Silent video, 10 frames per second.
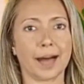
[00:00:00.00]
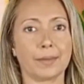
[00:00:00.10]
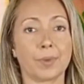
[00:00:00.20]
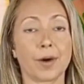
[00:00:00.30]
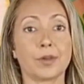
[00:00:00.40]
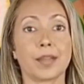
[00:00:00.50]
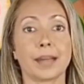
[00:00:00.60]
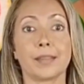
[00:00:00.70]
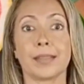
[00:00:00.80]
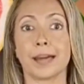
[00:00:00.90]
and
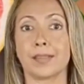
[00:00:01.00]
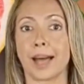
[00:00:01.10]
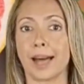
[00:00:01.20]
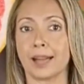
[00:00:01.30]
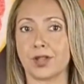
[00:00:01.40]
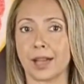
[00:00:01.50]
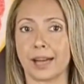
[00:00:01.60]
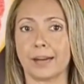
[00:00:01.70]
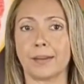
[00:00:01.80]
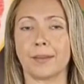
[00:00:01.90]
proteins into energy.